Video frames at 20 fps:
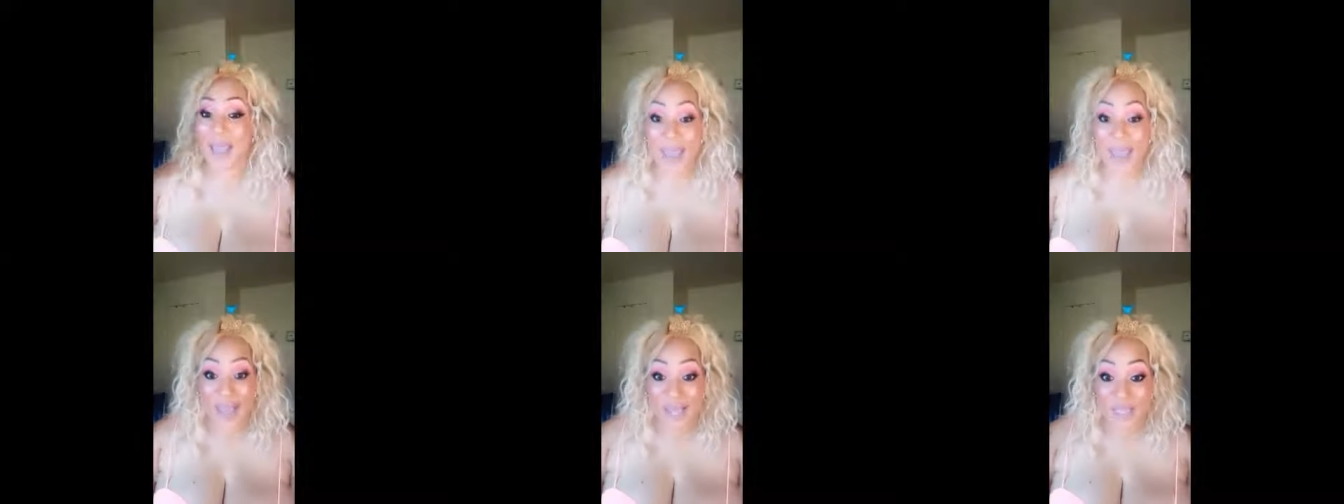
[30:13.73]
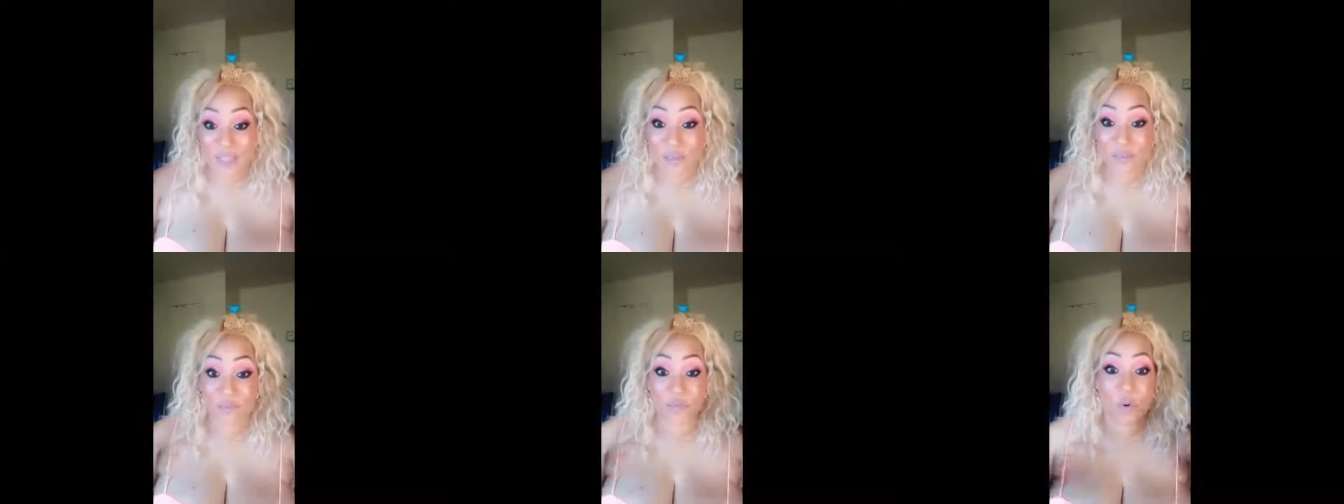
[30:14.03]

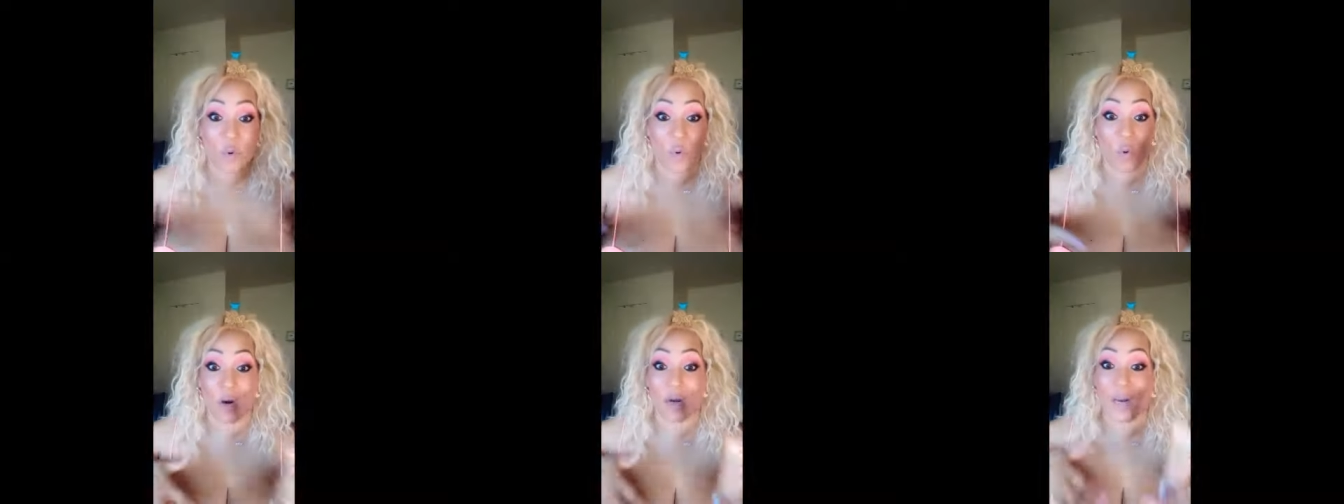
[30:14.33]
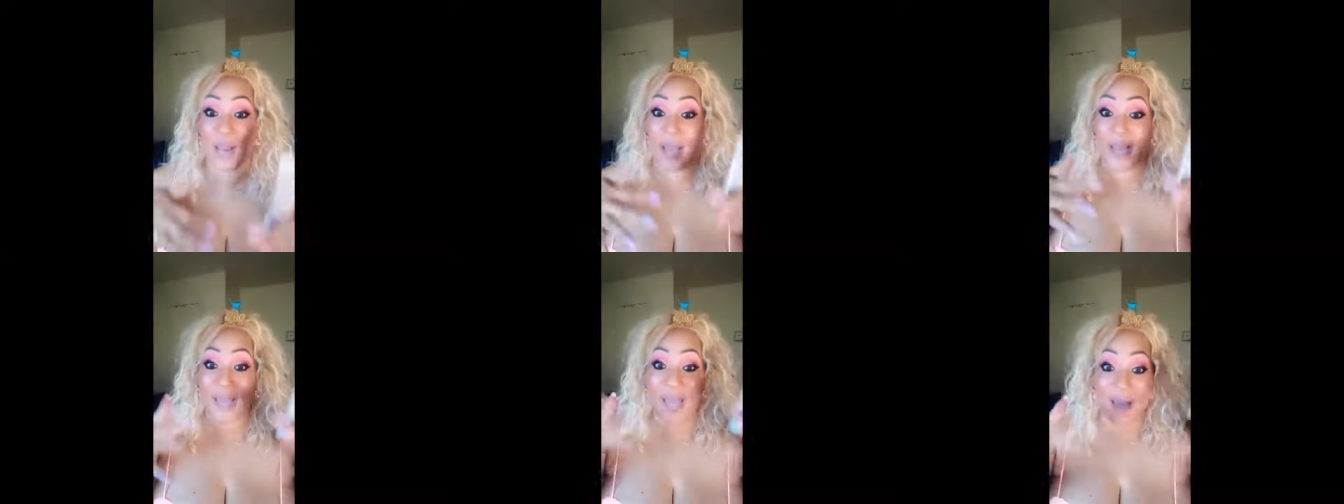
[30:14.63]
ask for
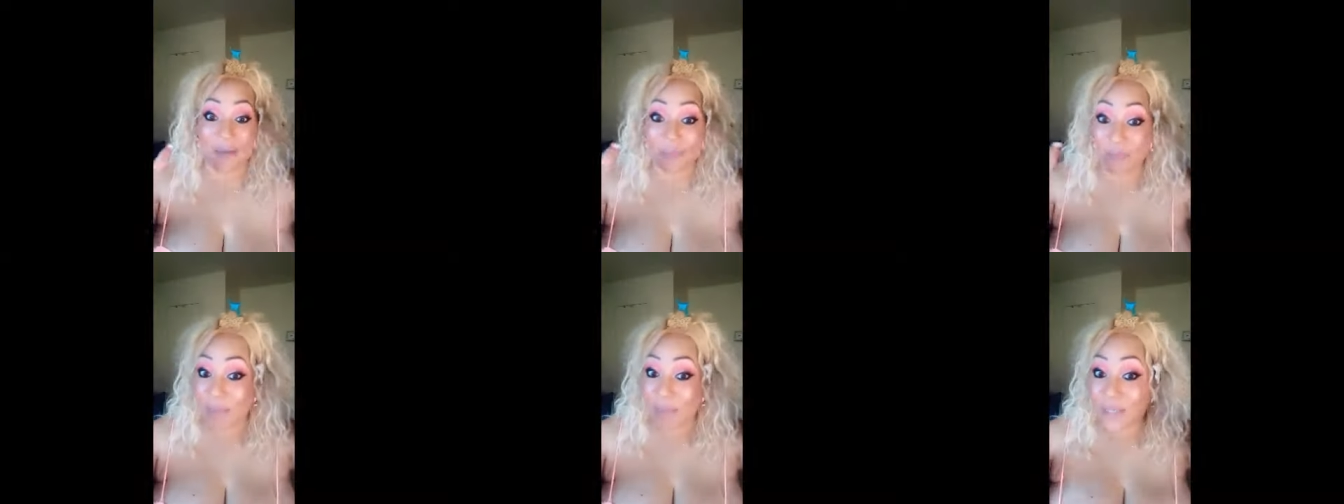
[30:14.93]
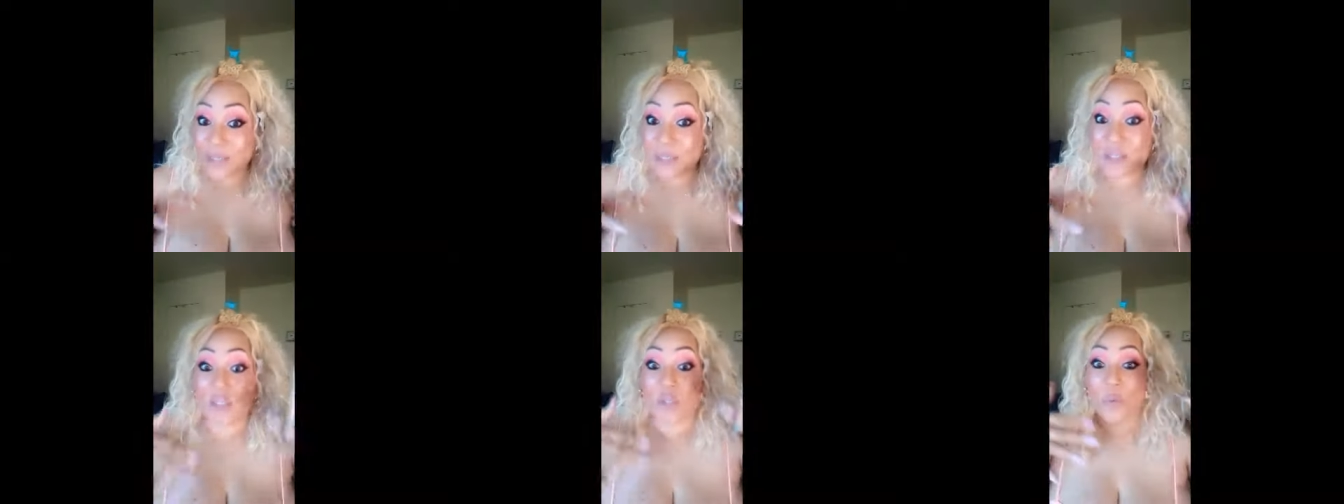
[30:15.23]
like i've
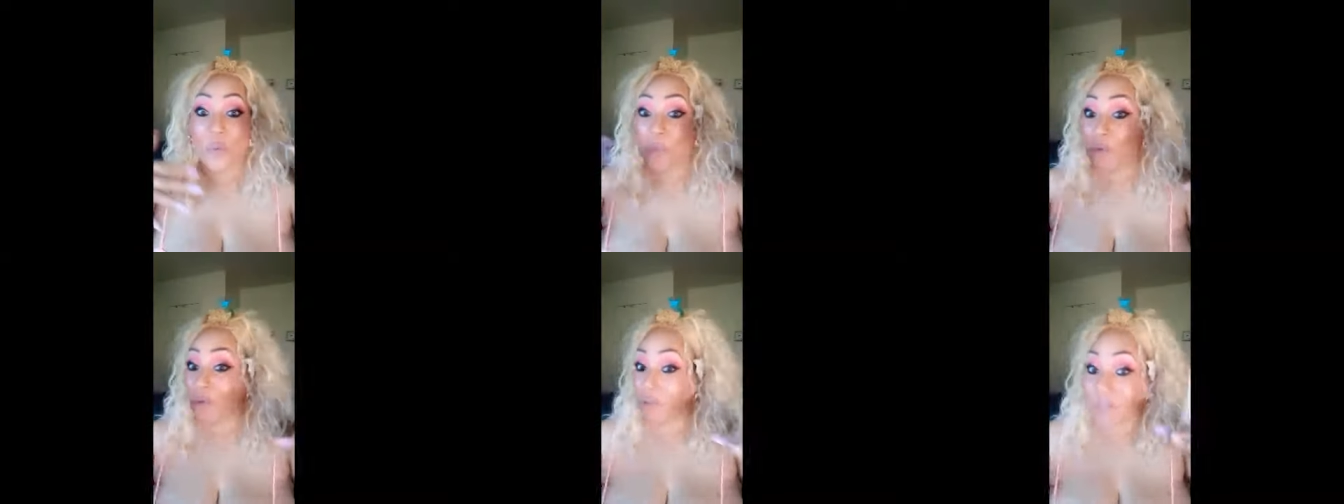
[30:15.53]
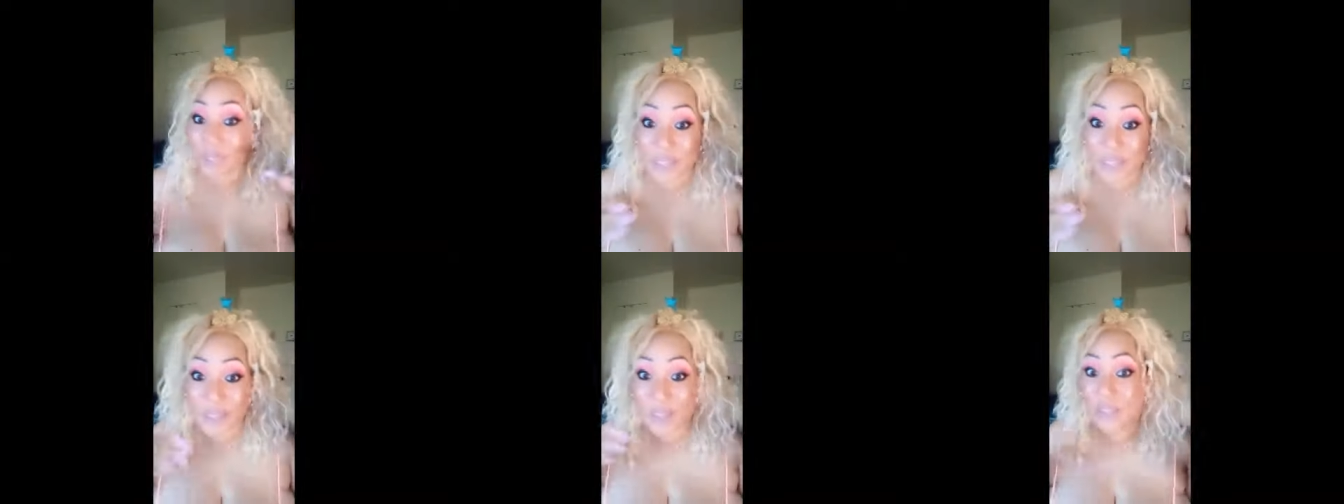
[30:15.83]
been super
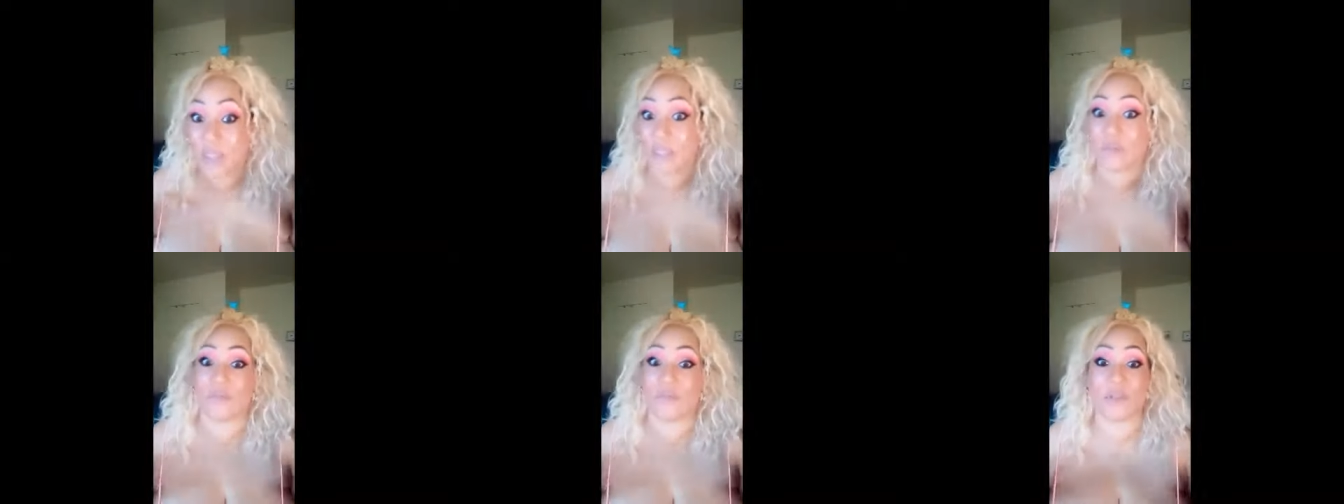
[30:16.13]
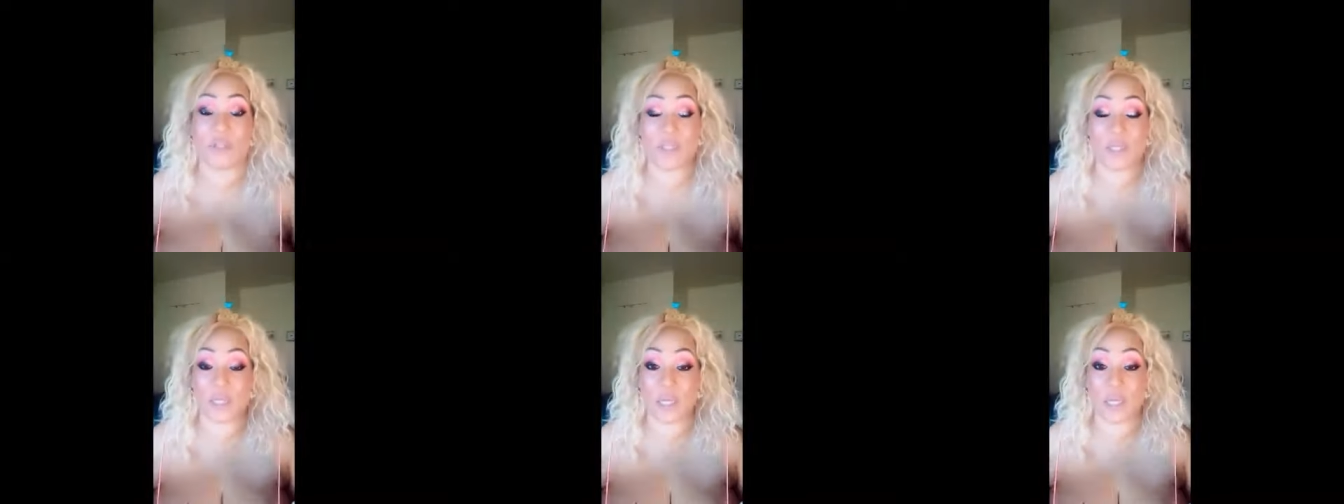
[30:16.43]
sensitive
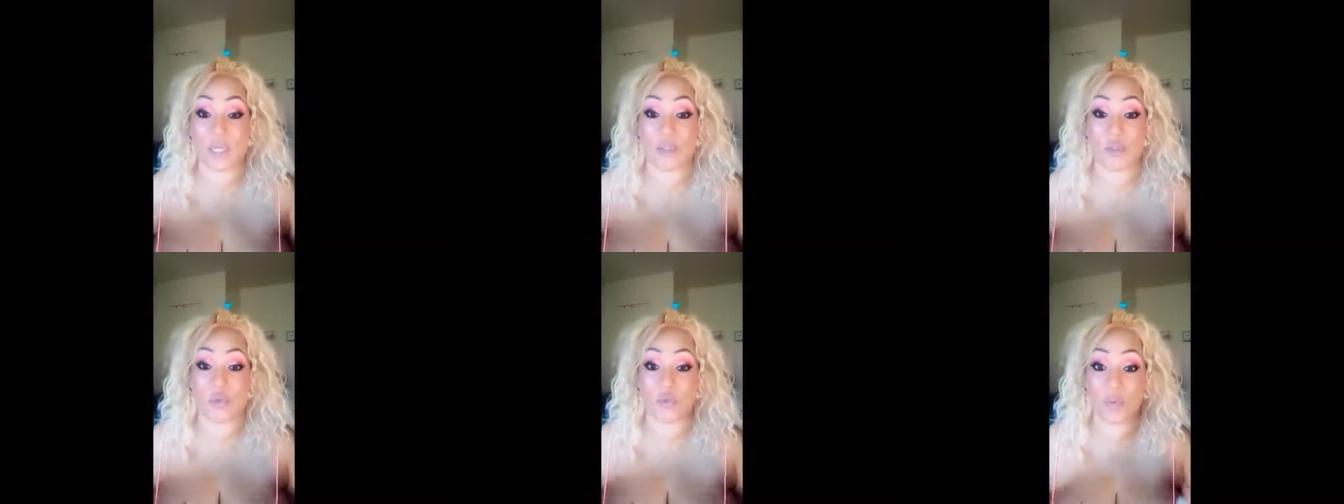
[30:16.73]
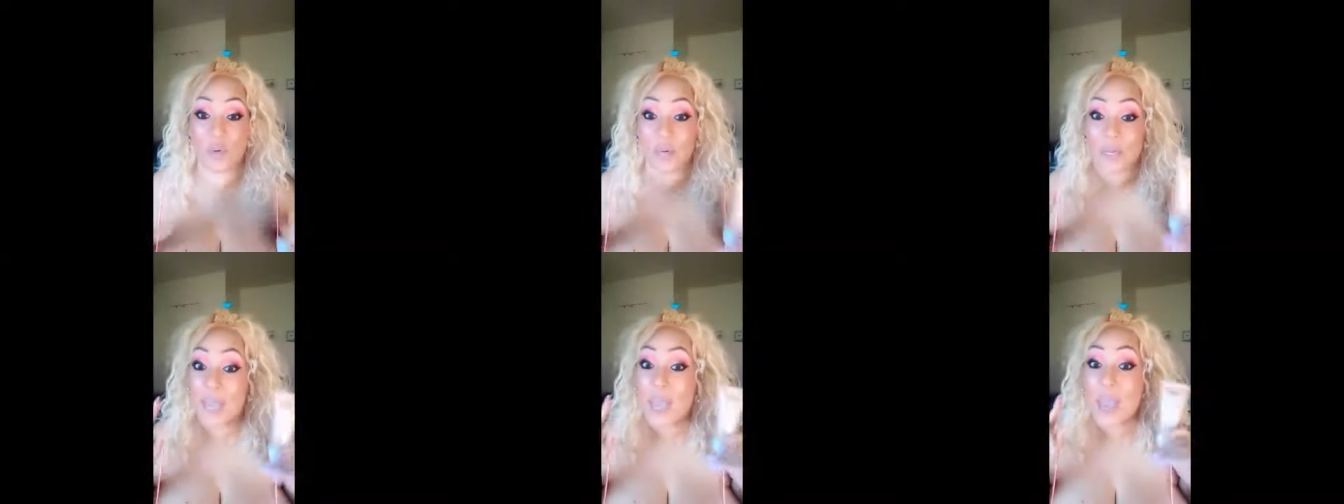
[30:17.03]
to
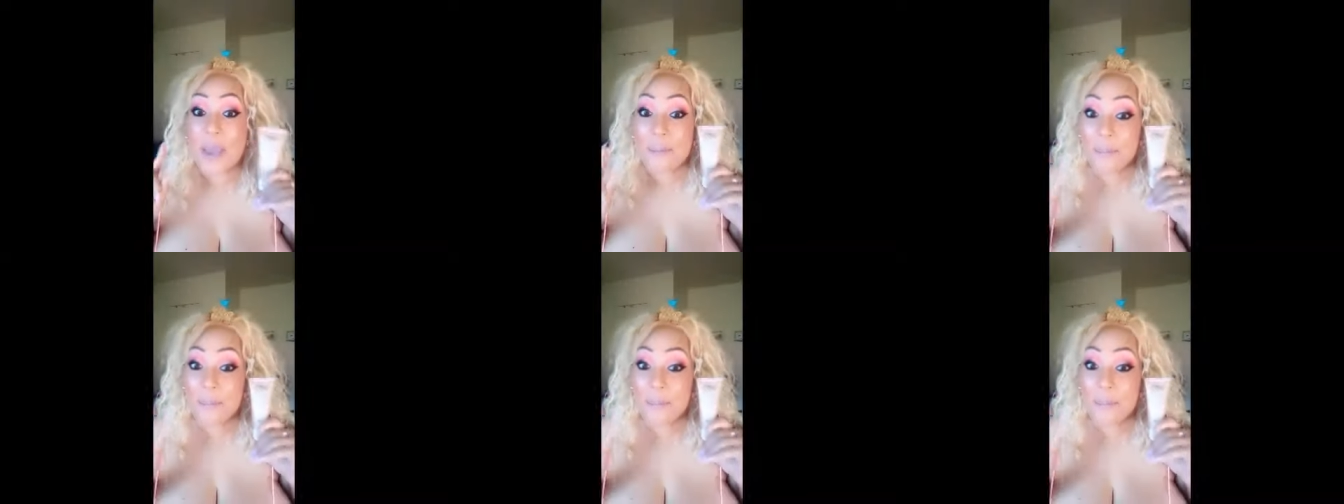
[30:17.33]
sunscreen